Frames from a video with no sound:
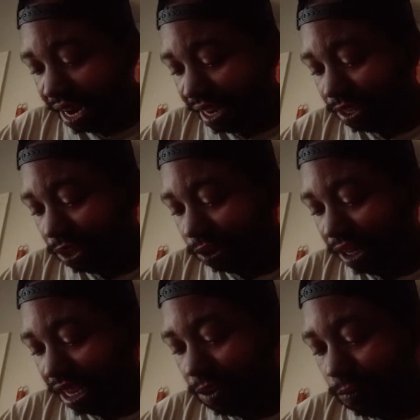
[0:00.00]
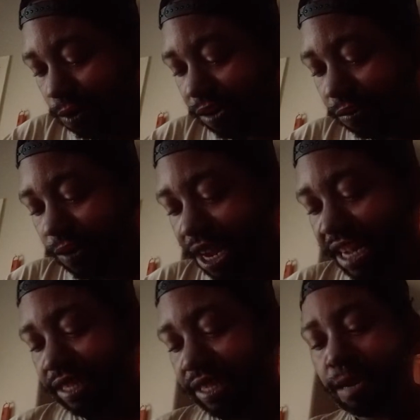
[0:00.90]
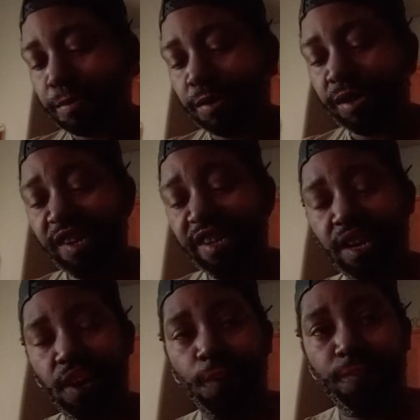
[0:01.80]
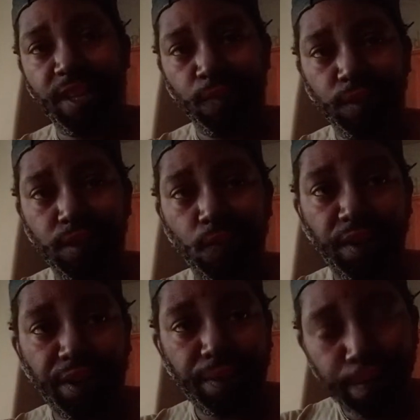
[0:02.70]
in the Lakewood Ranch neighborhood of Sarasota.